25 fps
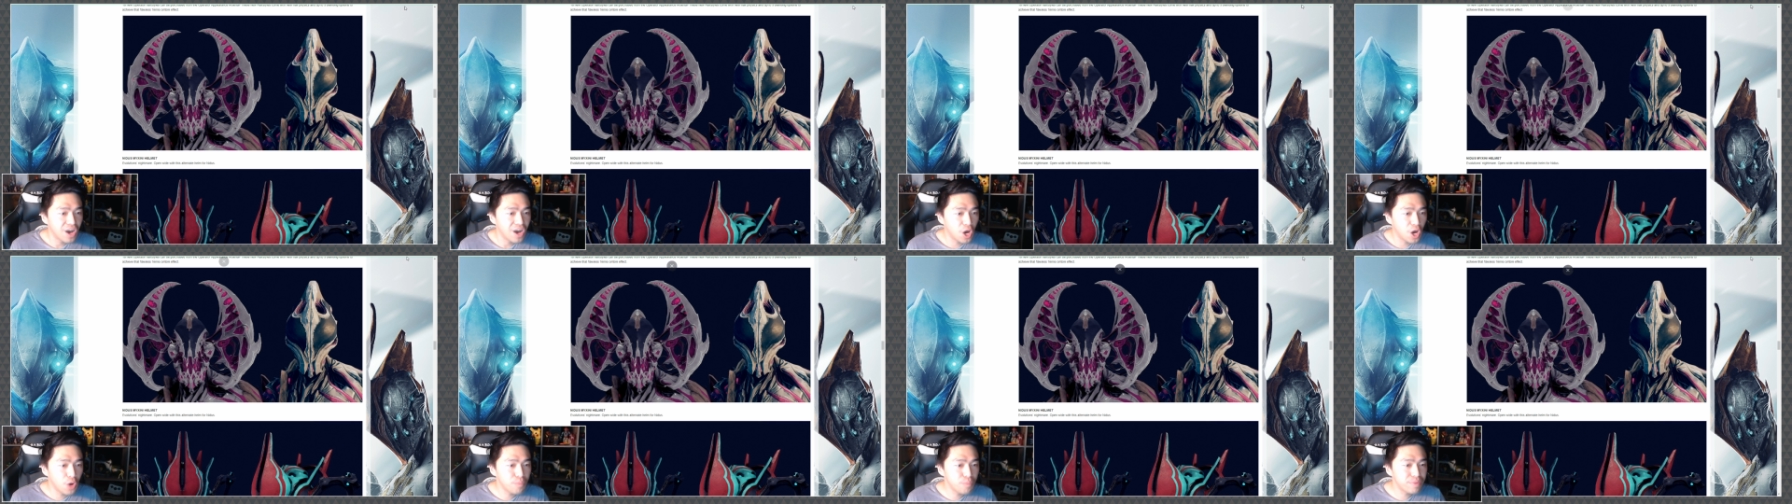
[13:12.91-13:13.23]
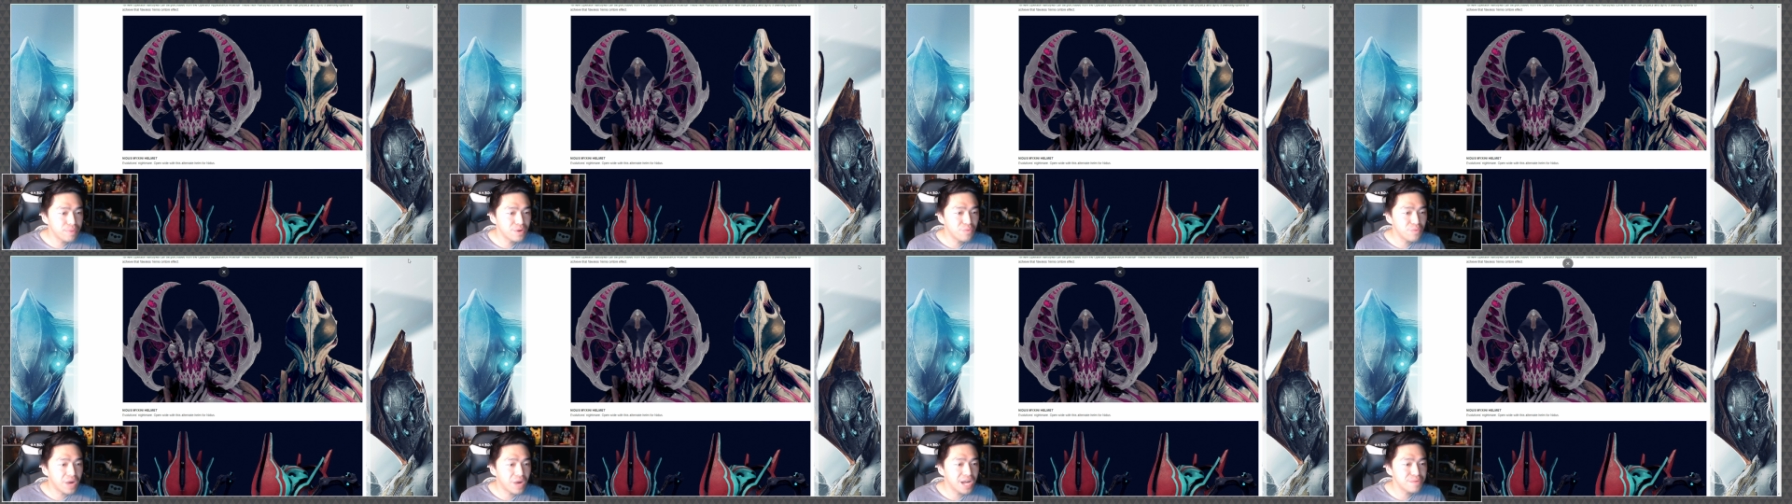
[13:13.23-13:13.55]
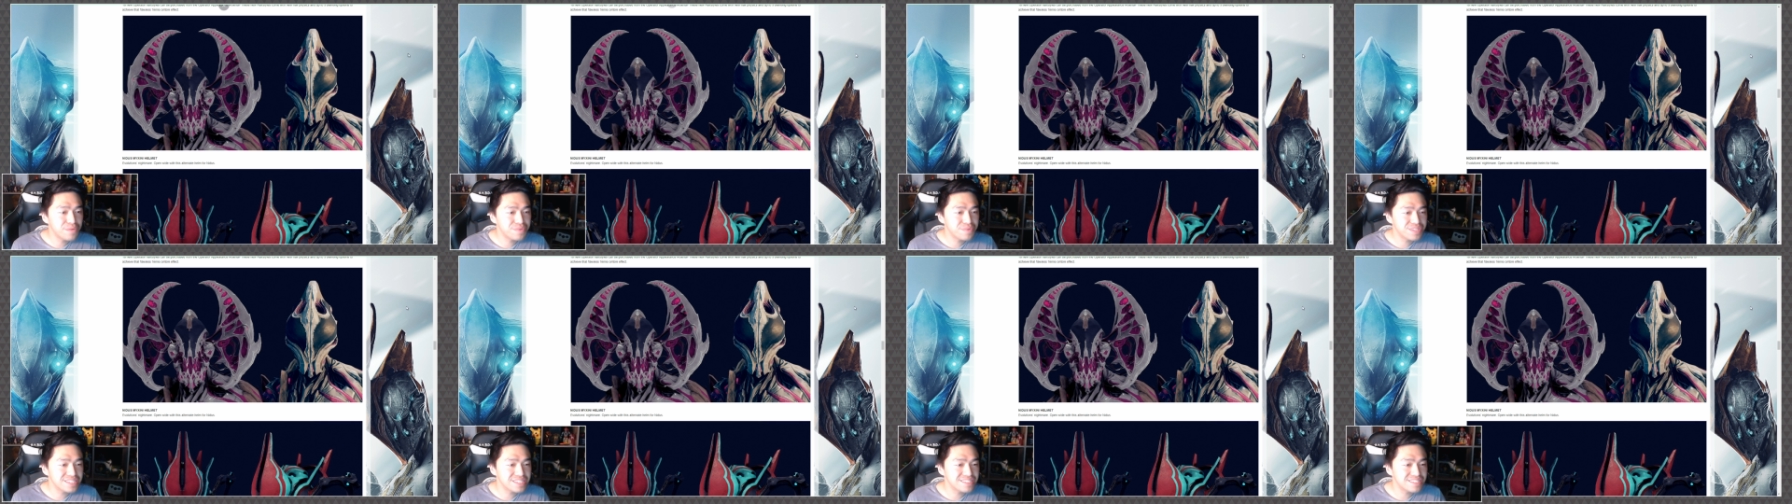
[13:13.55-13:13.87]
Open
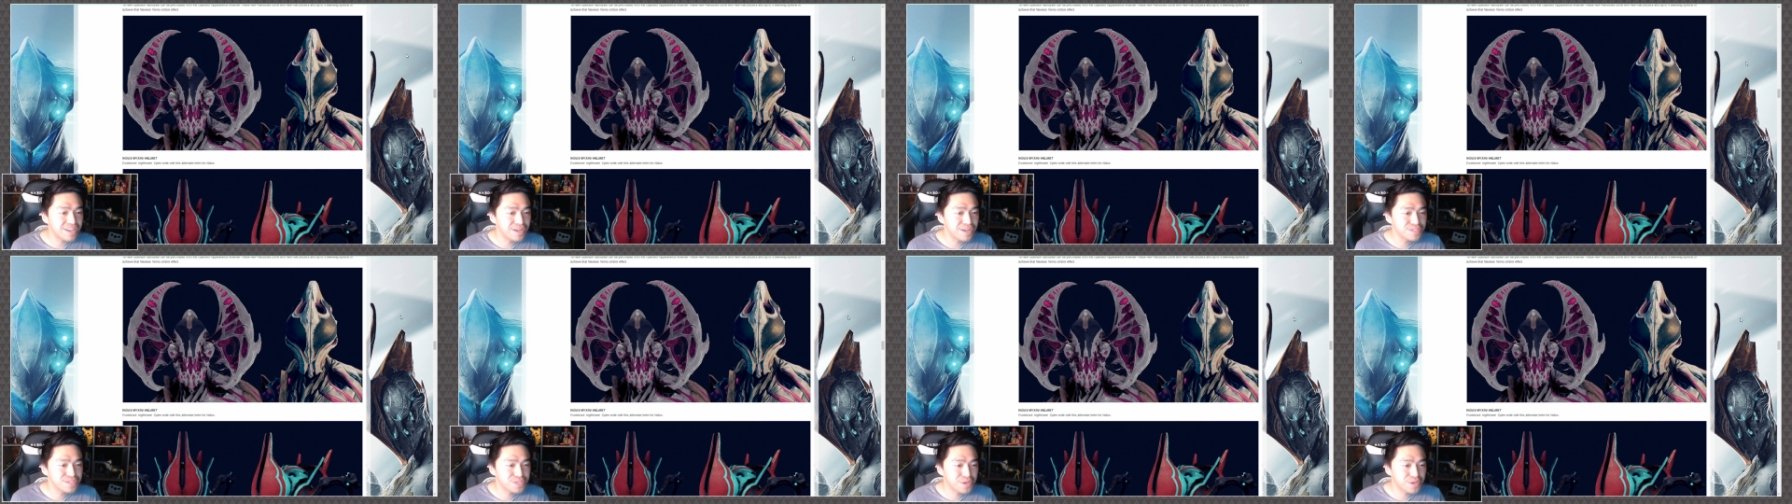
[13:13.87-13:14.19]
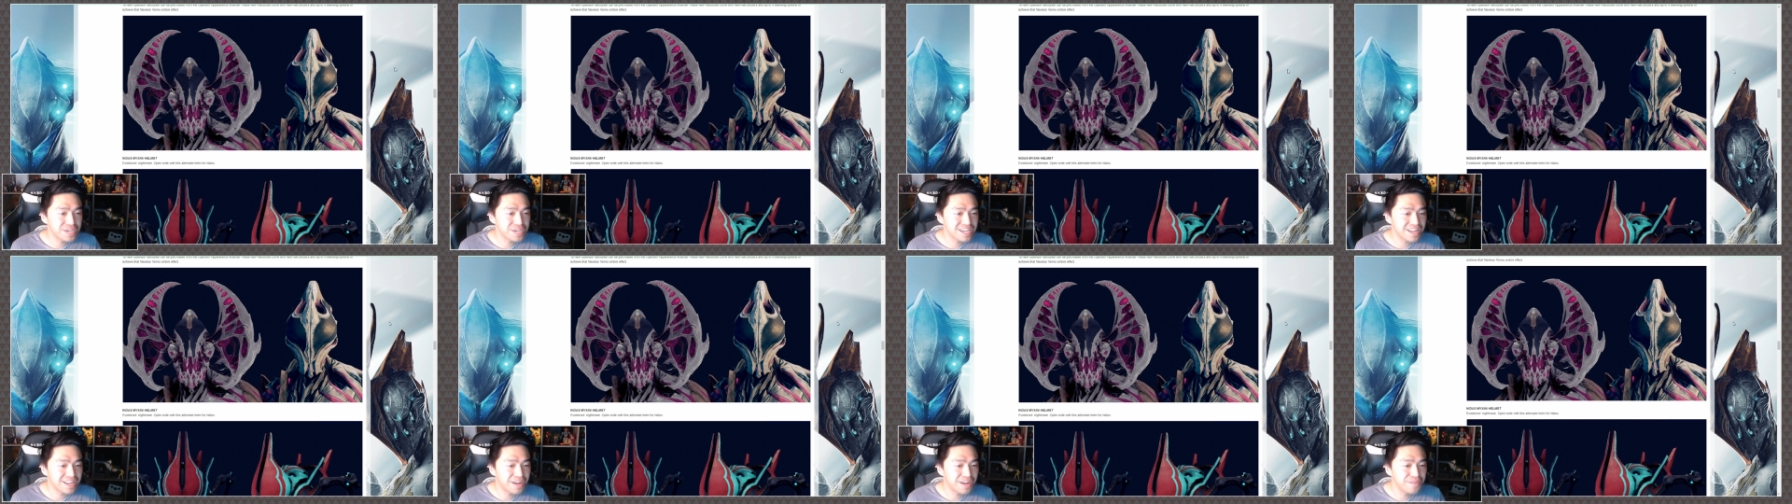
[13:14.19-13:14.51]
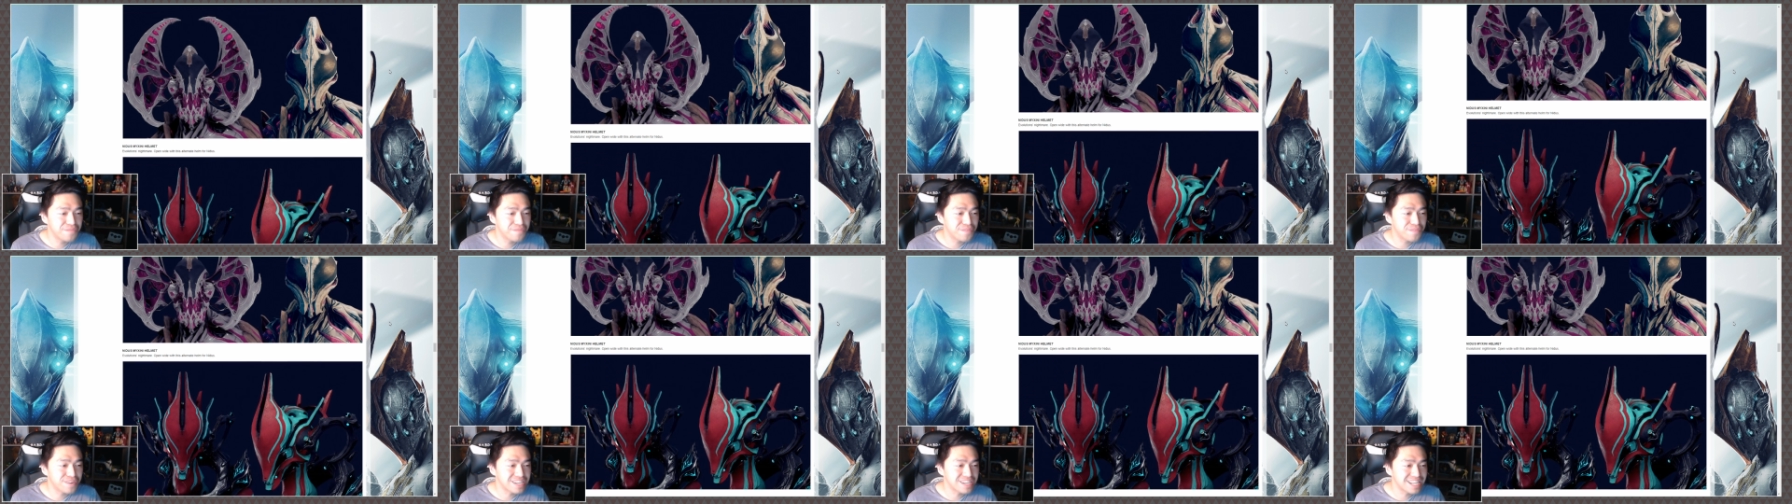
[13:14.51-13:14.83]
wide with this alternate
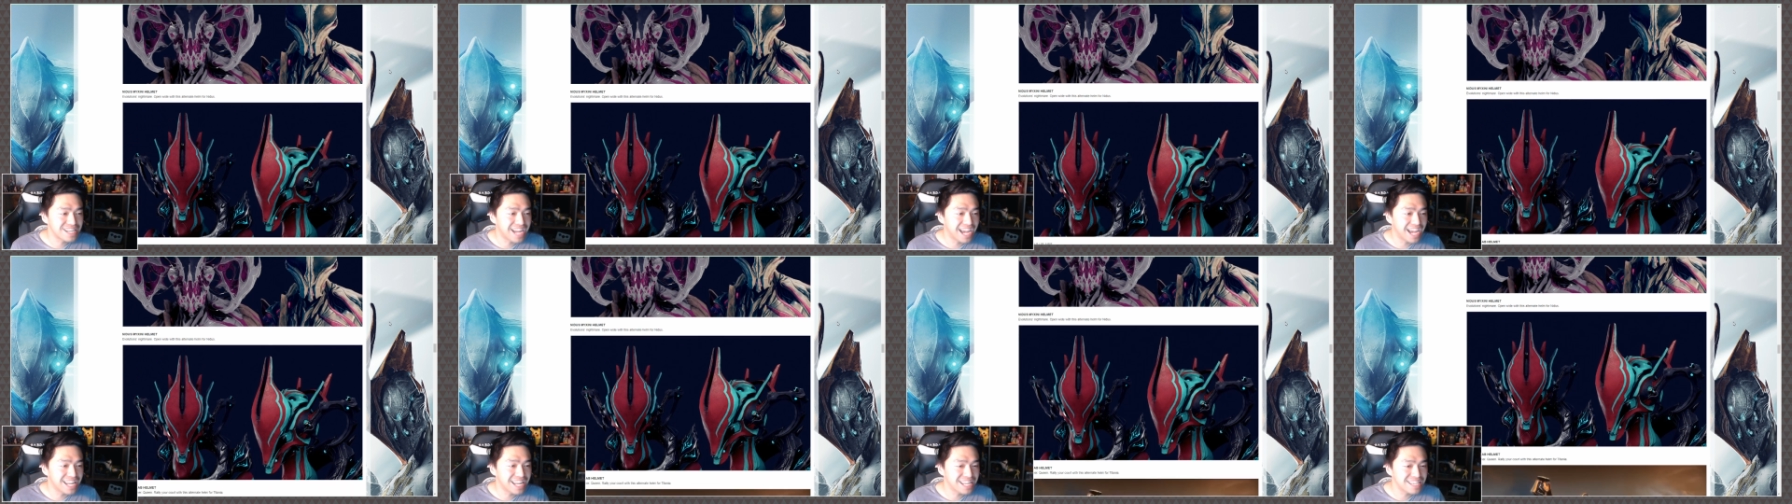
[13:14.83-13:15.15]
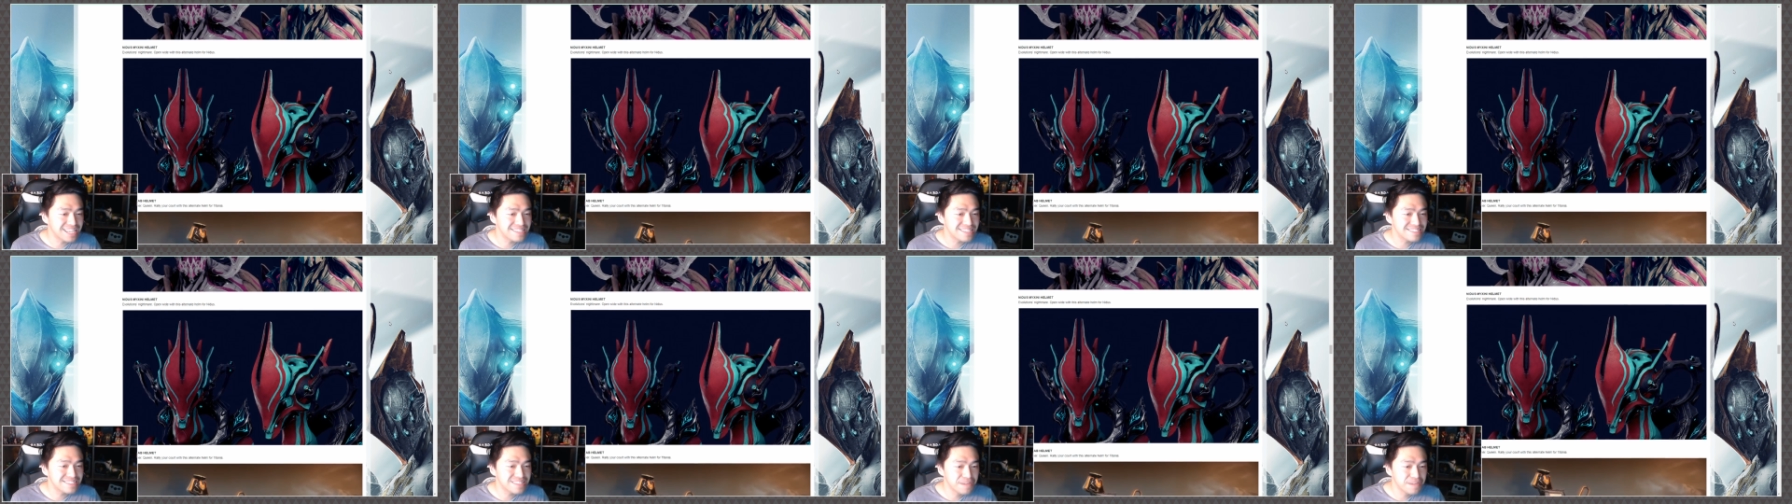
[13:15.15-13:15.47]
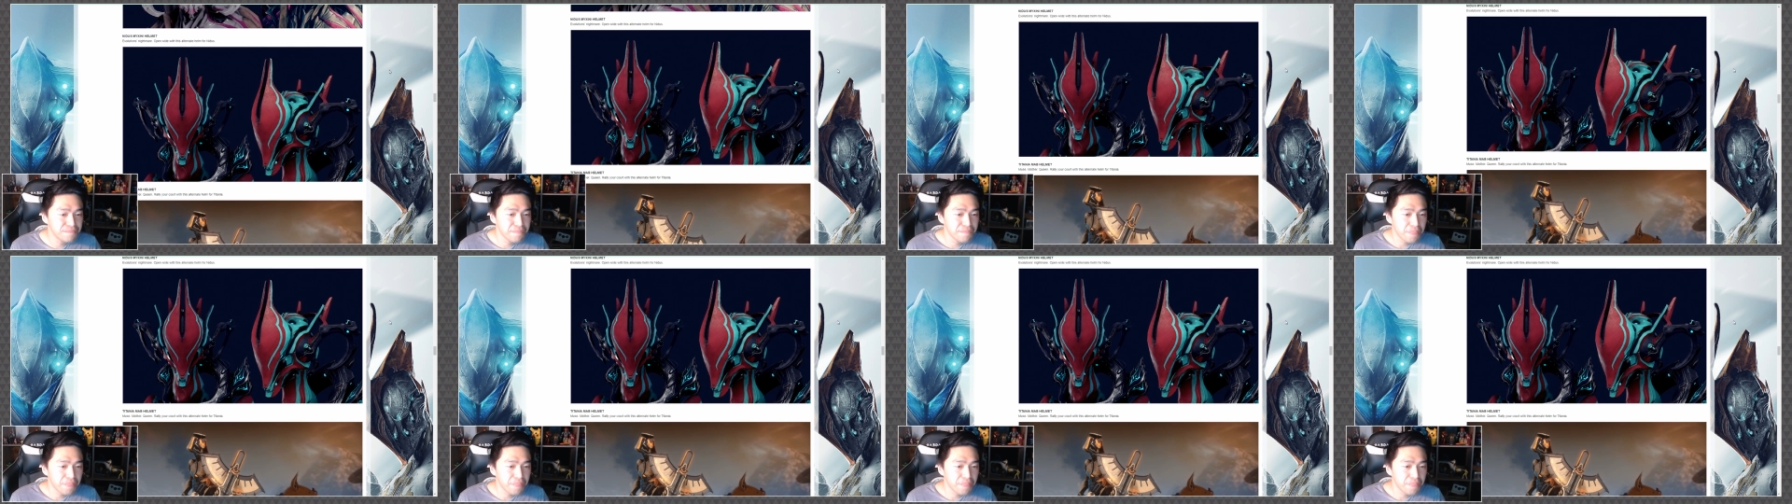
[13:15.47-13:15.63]
helm for Nidus.